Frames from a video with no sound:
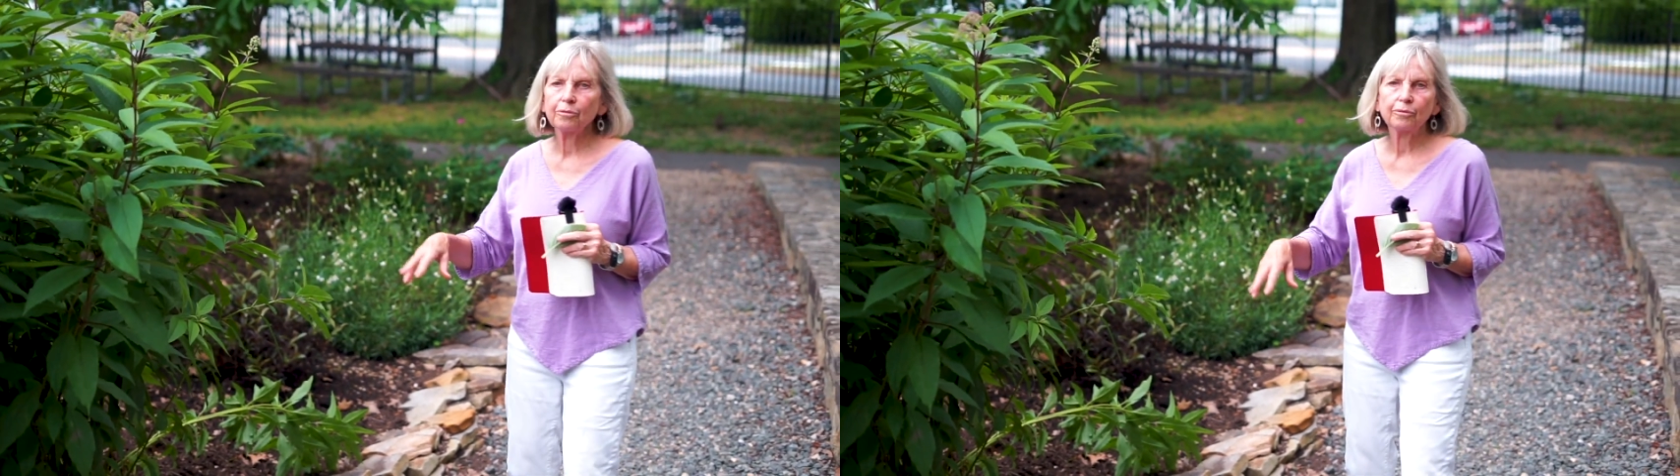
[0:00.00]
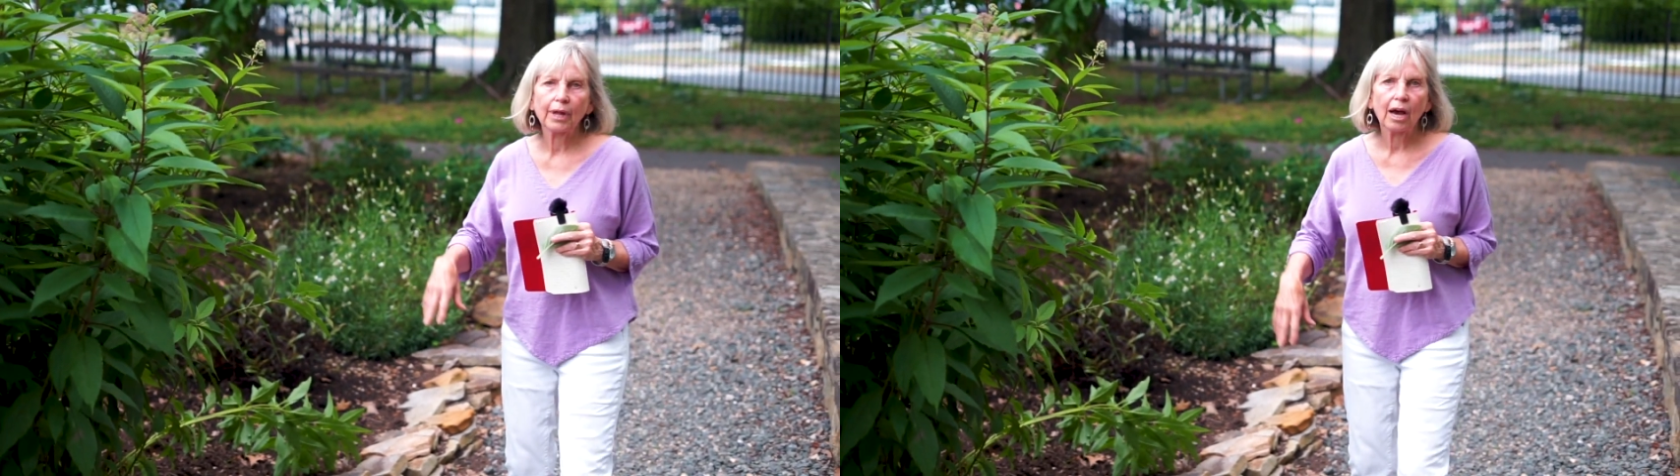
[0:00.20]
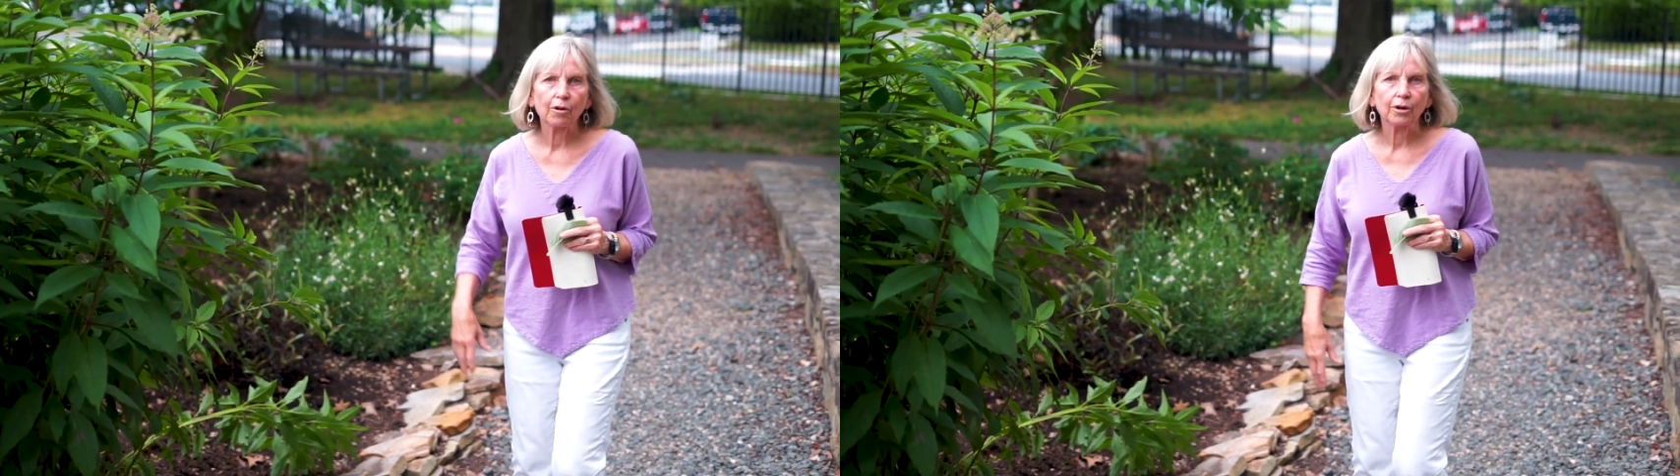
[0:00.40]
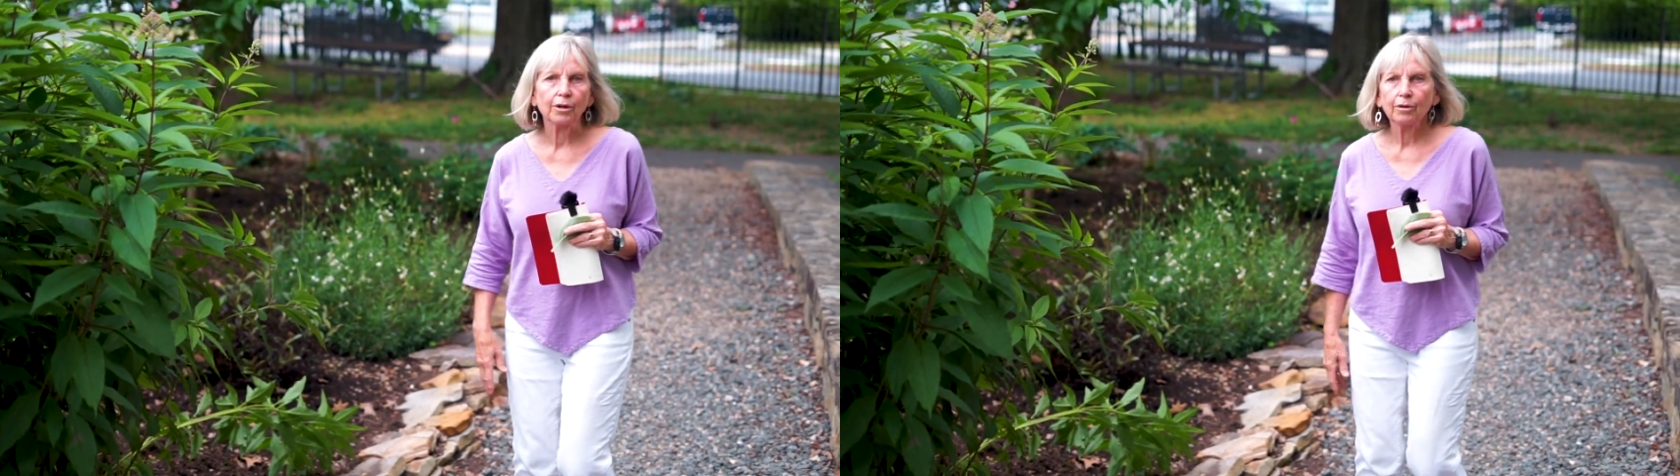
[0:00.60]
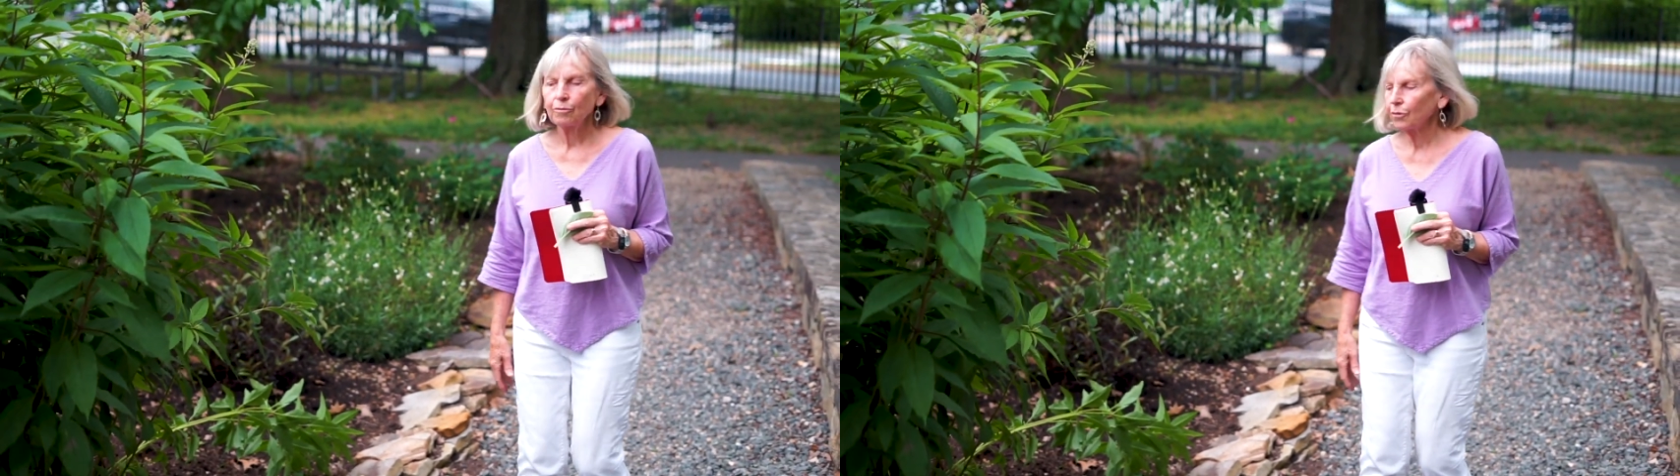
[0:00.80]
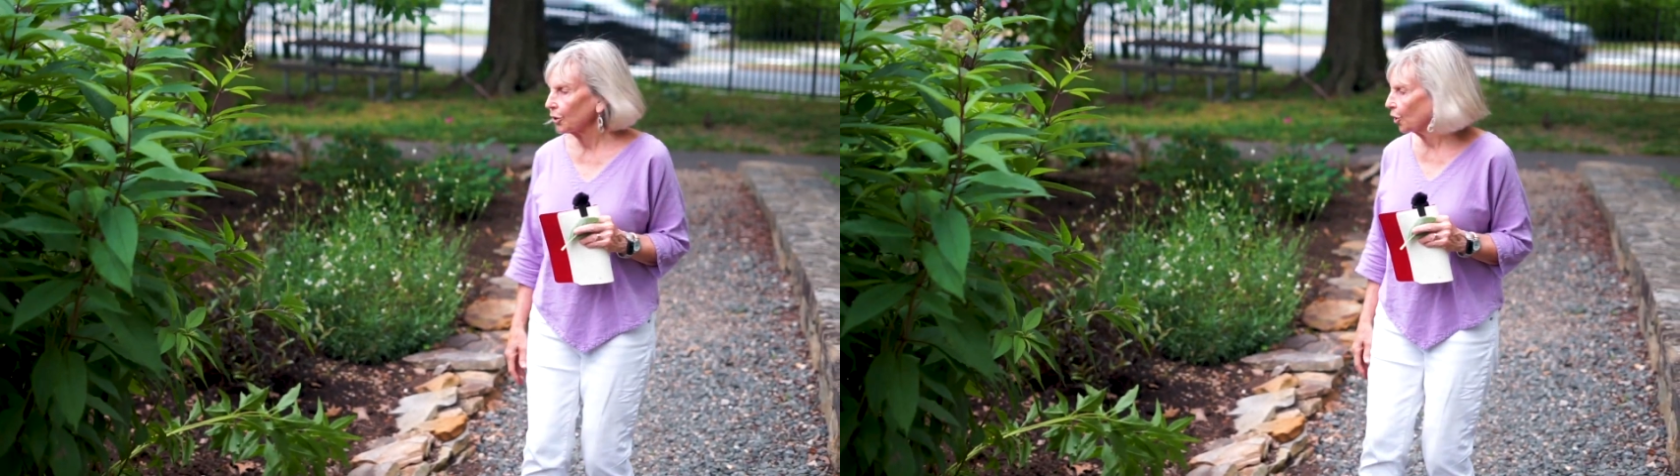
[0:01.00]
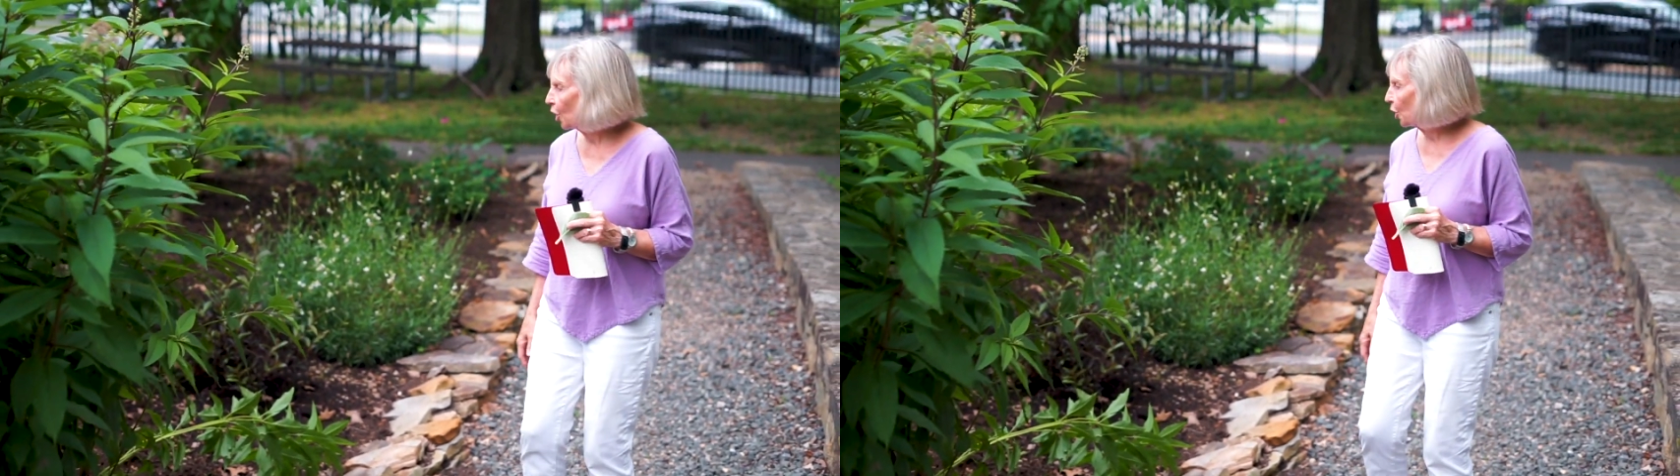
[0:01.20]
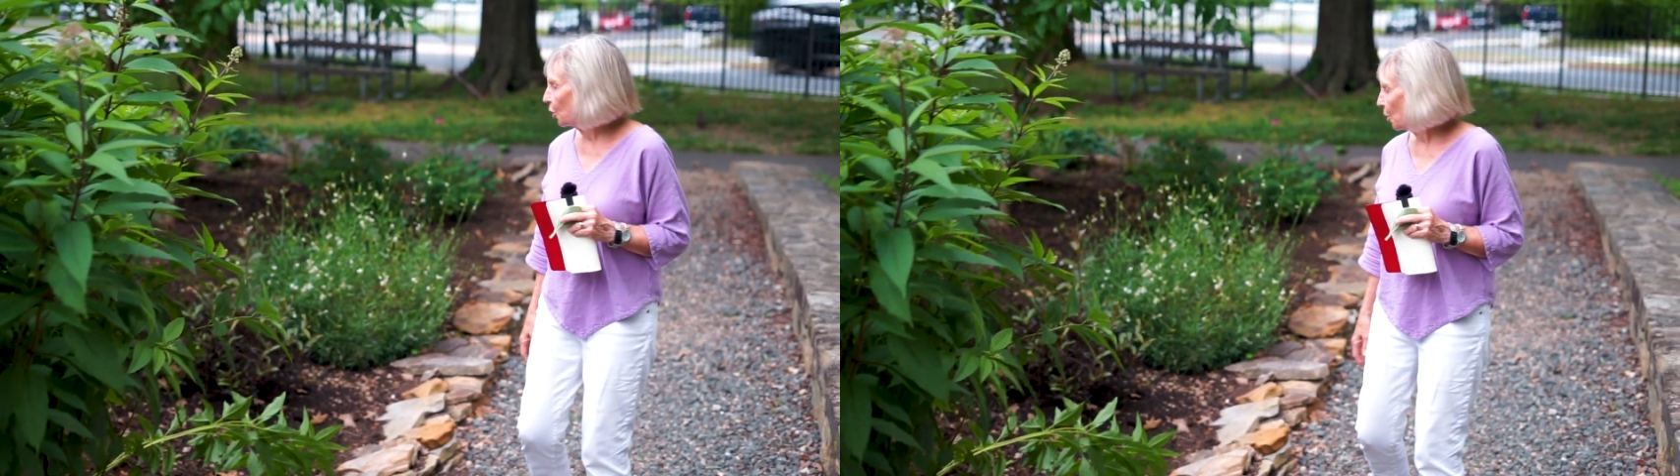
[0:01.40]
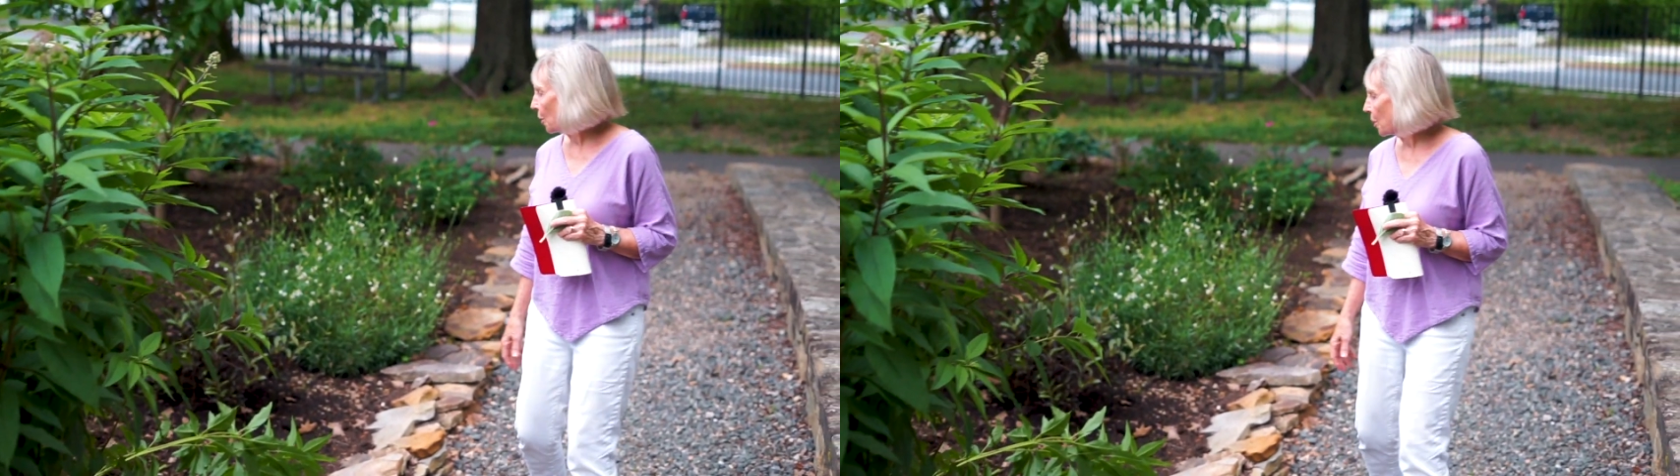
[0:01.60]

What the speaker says: flower for the garden.